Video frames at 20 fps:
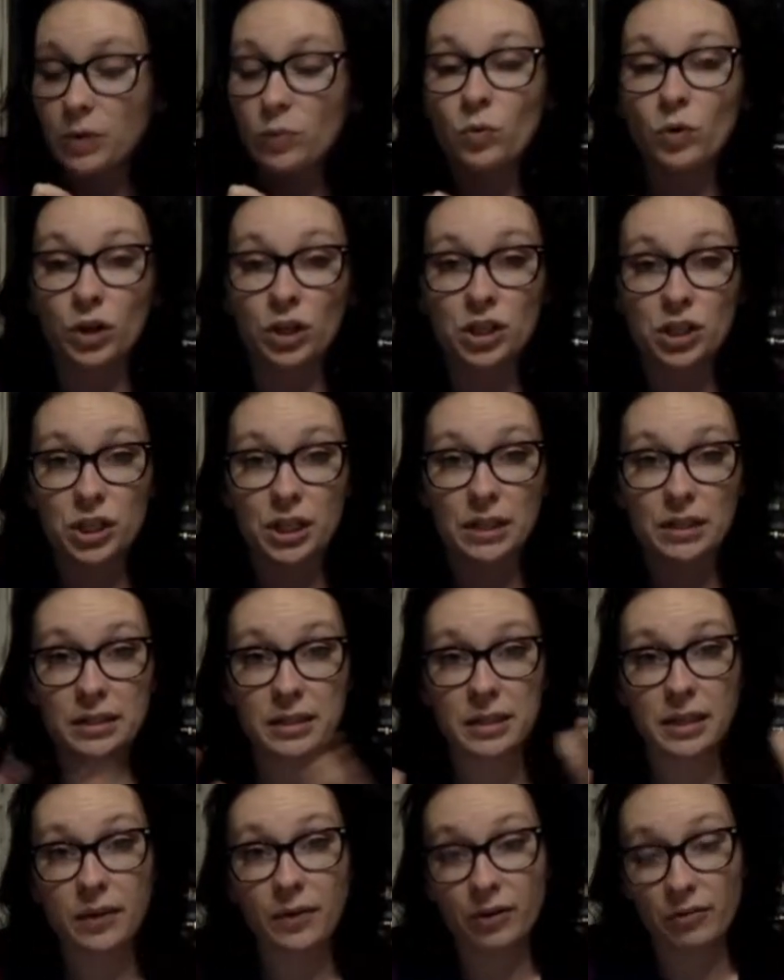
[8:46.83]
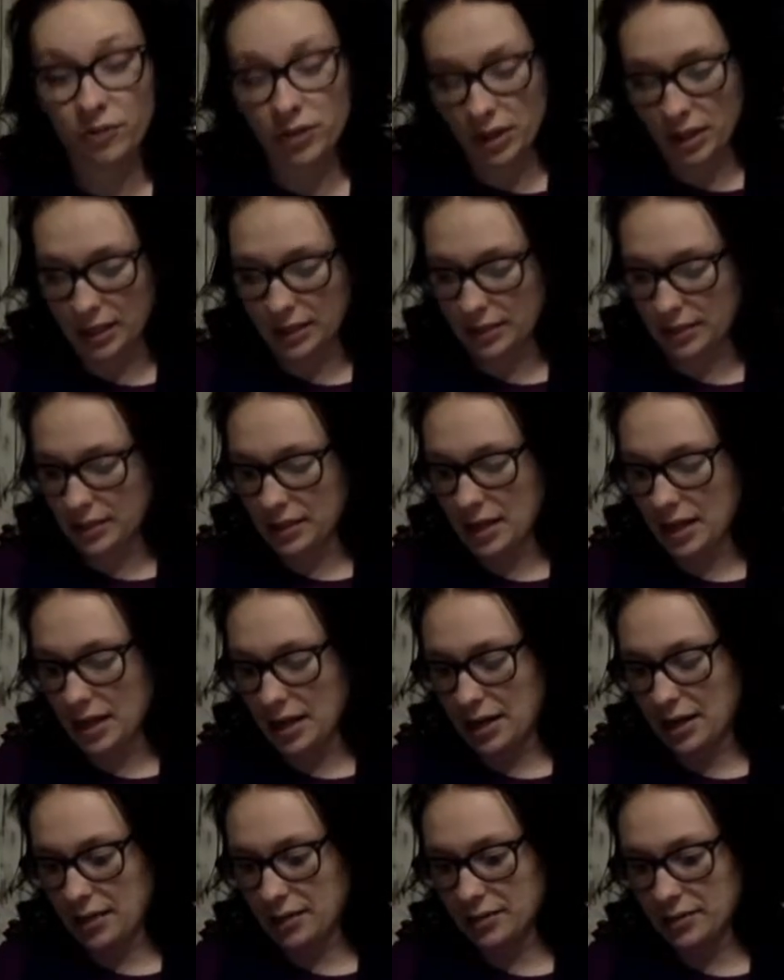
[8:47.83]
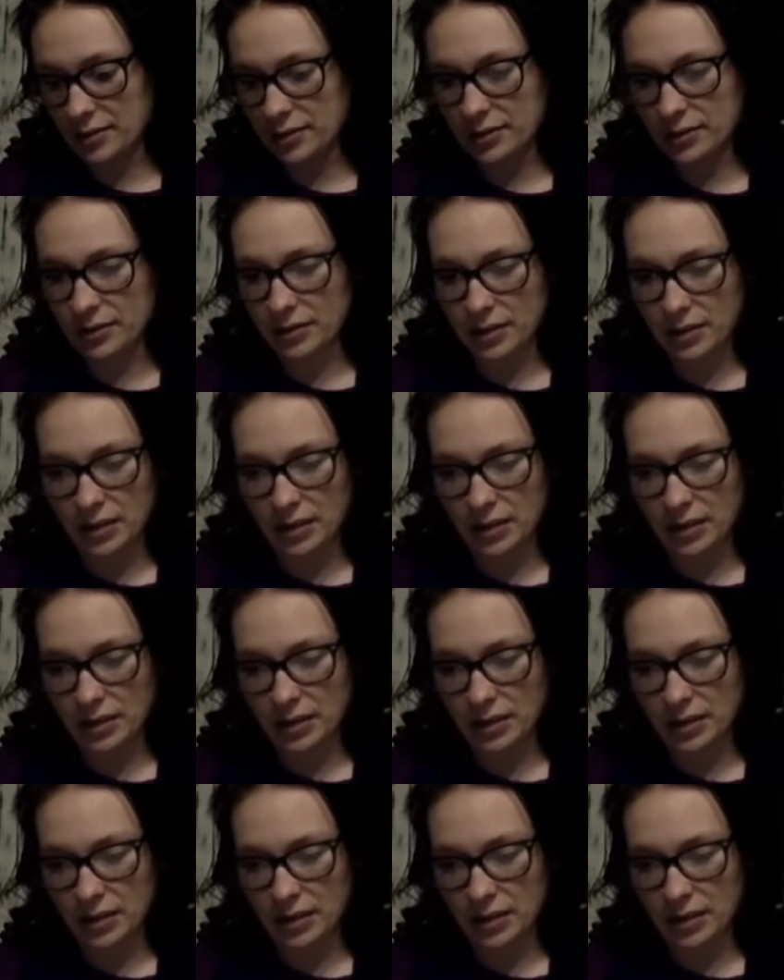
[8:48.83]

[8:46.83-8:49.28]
worksheets. Now every lesson has